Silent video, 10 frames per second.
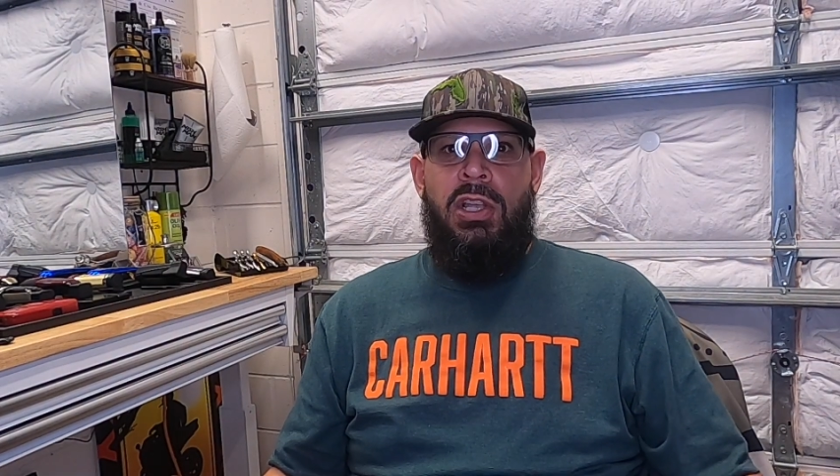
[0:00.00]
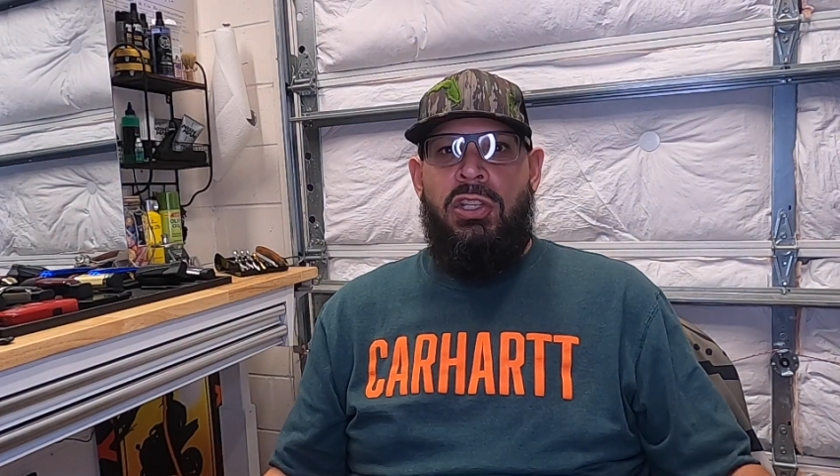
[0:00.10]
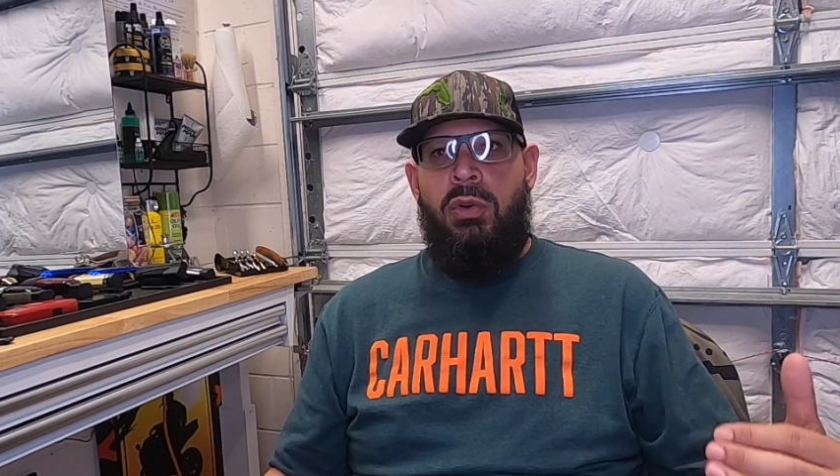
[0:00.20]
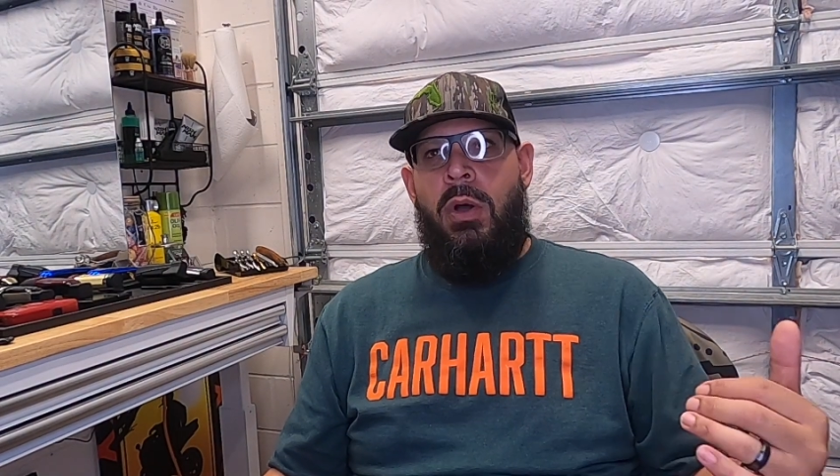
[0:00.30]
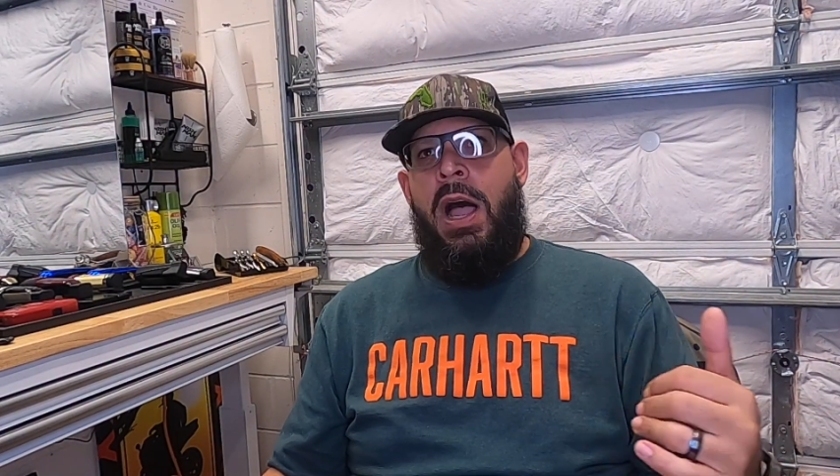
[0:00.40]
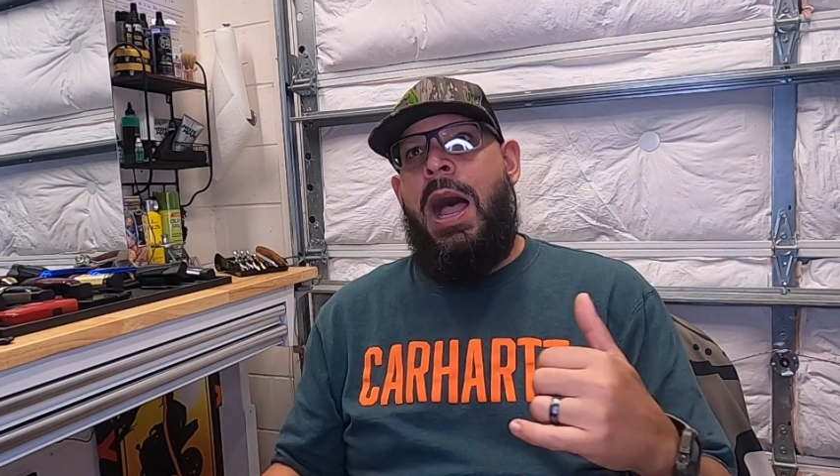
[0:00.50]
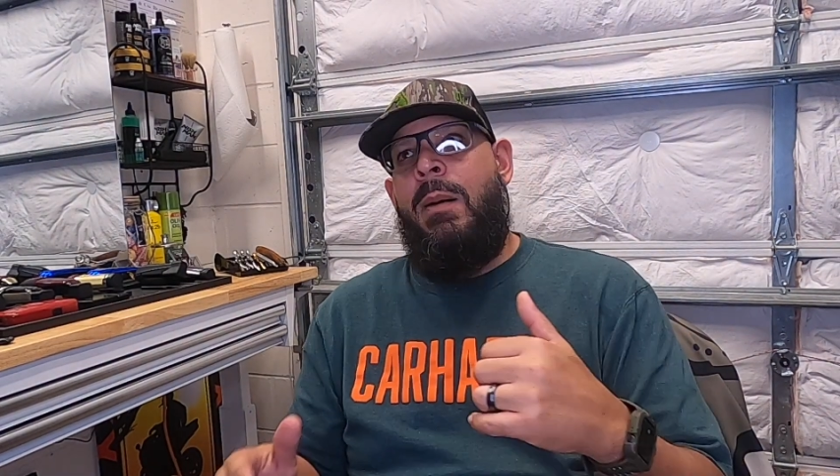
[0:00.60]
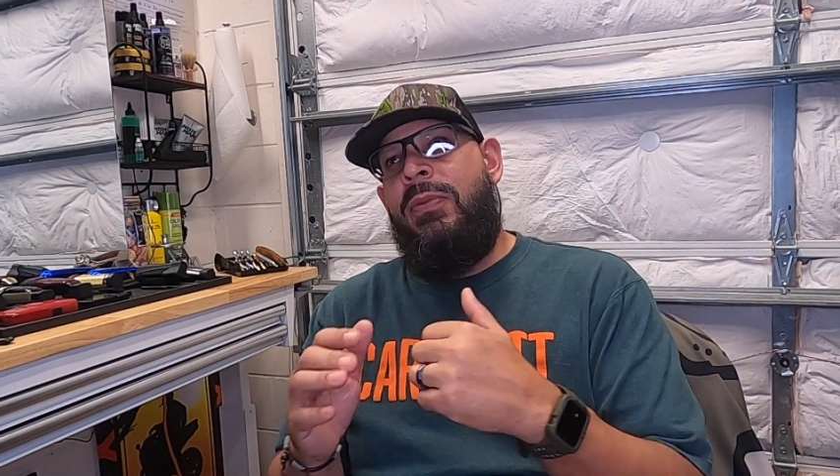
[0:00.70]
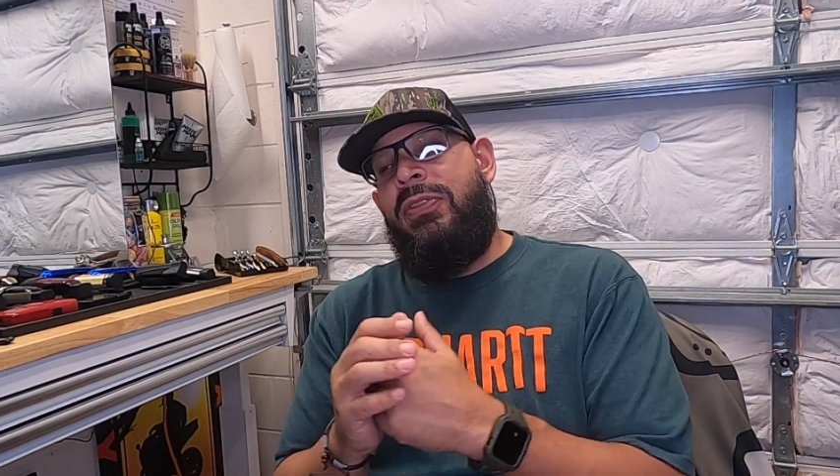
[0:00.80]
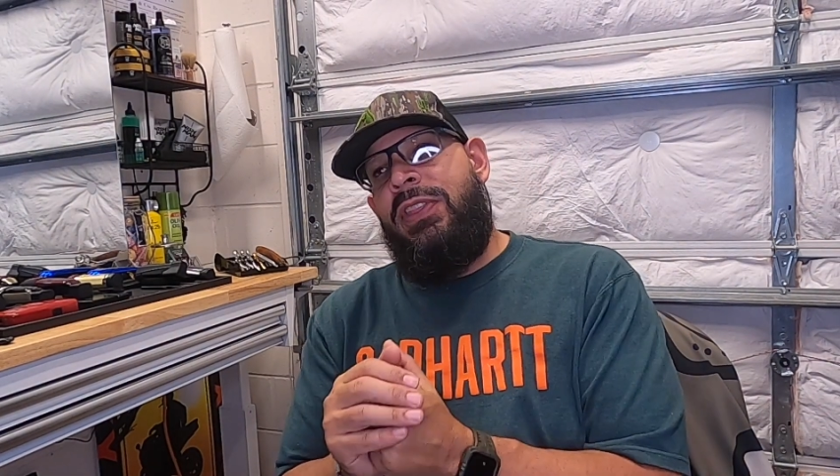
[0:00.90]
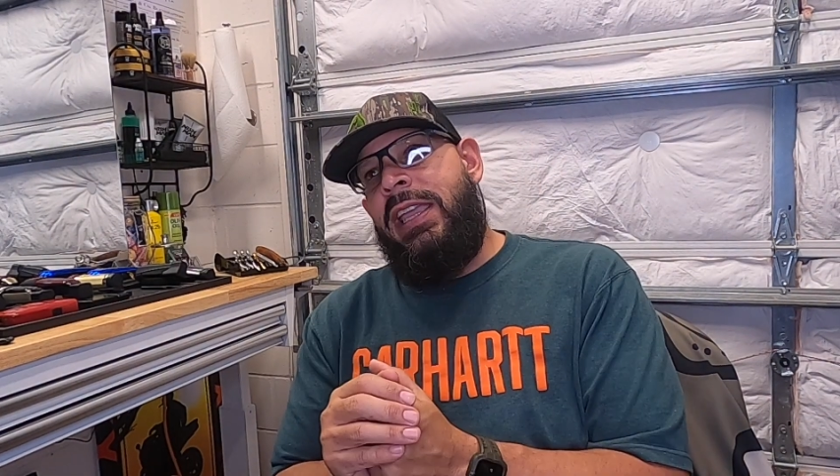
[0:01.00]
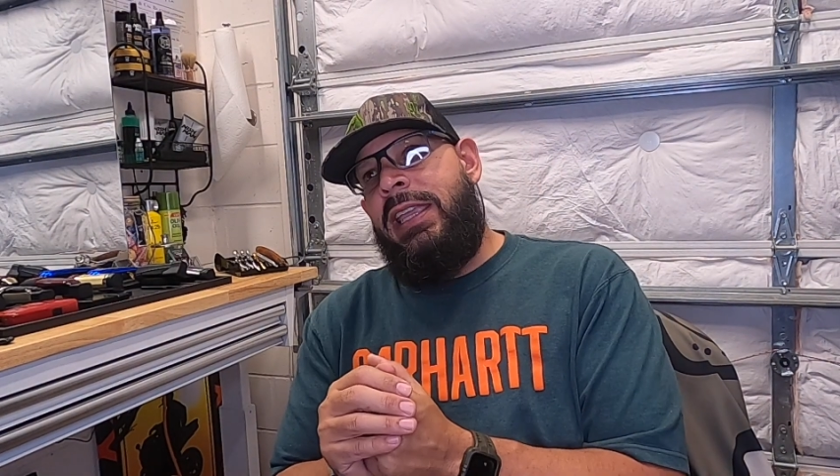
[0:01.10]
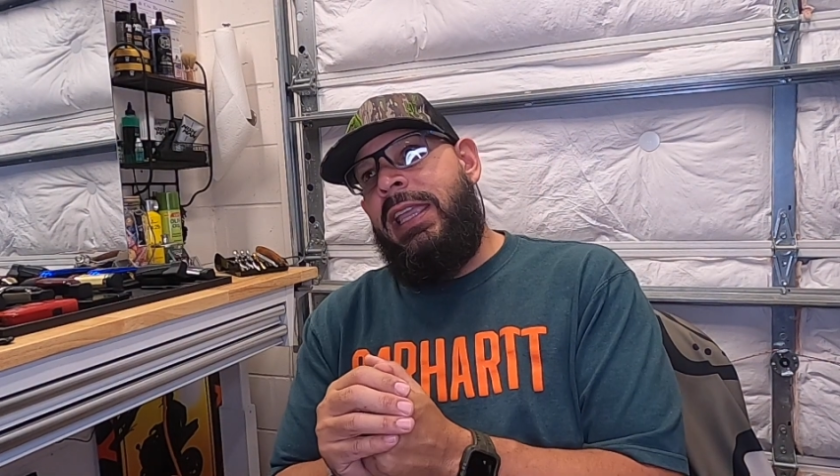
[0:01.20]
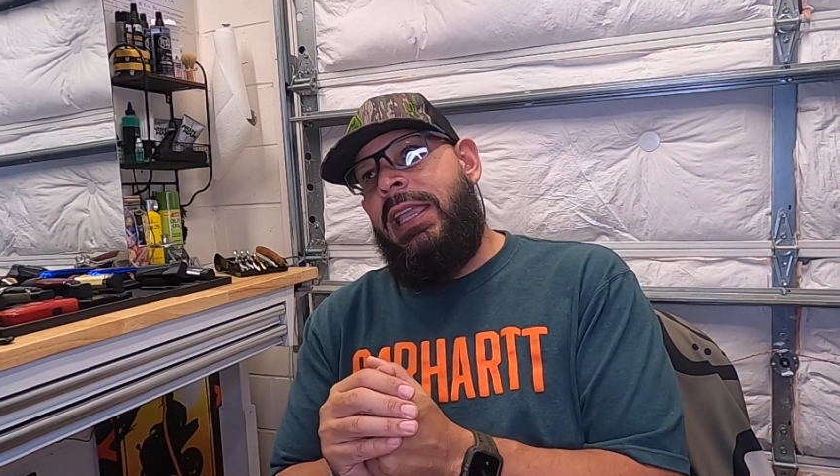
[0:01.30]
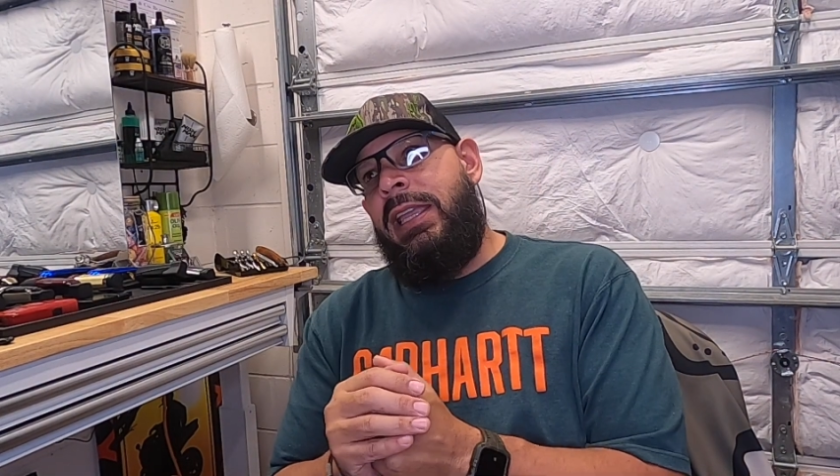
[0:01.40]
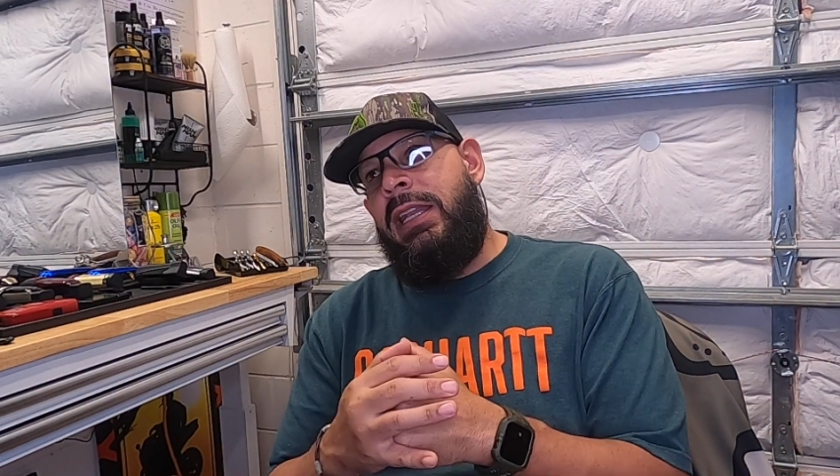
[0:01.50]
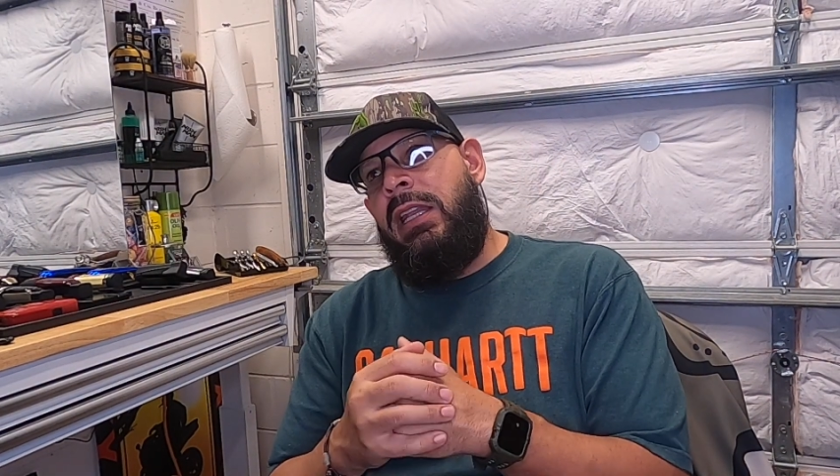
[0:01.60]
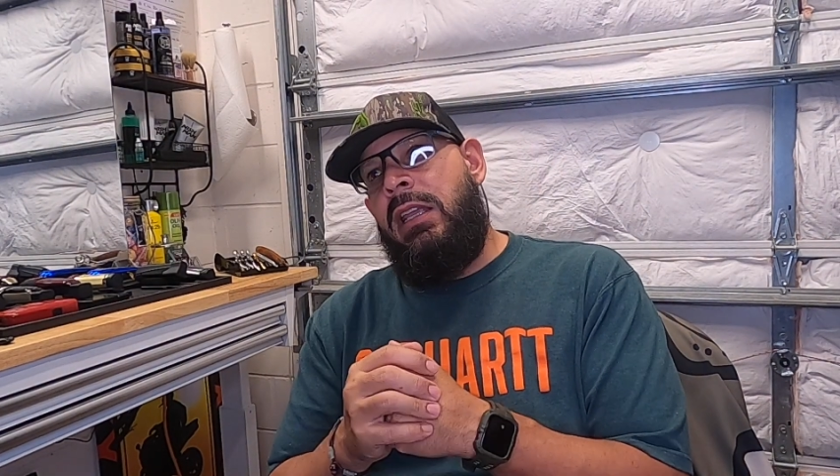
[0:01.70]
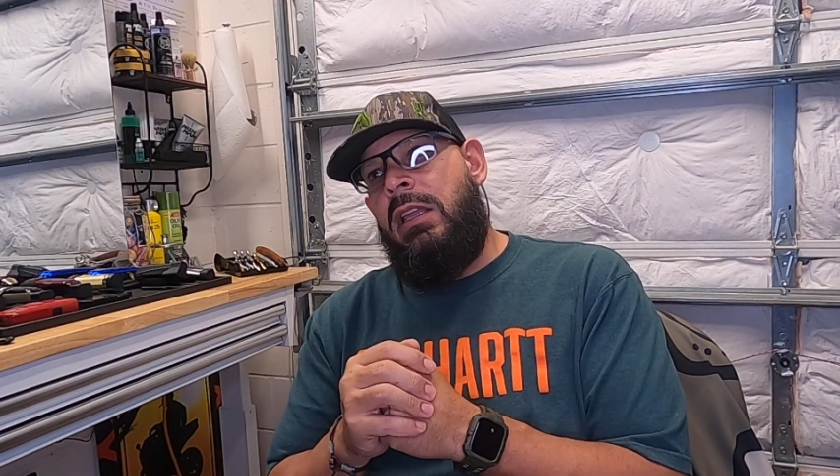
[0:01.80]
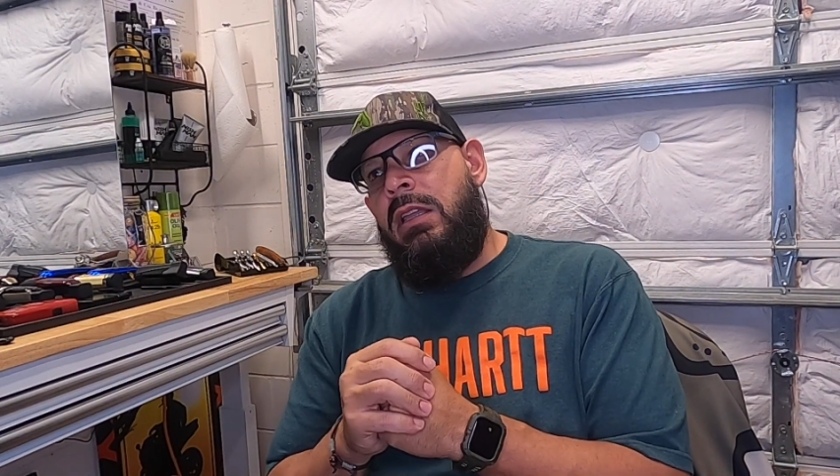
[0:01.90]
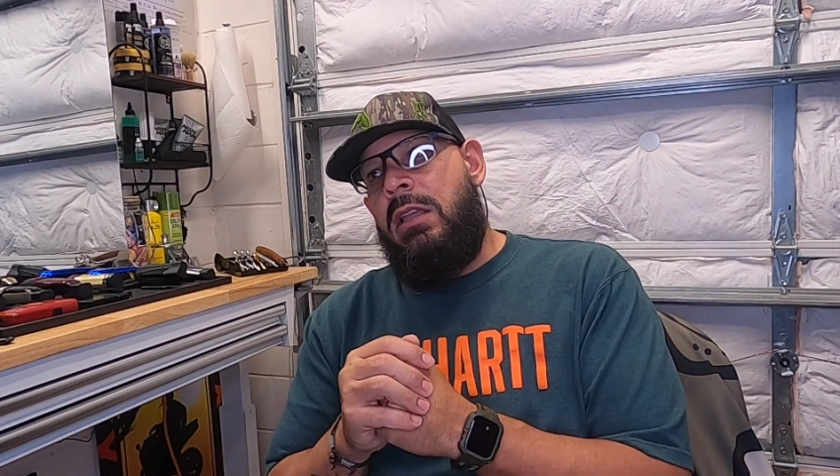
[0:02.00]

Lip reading: So I'm thinking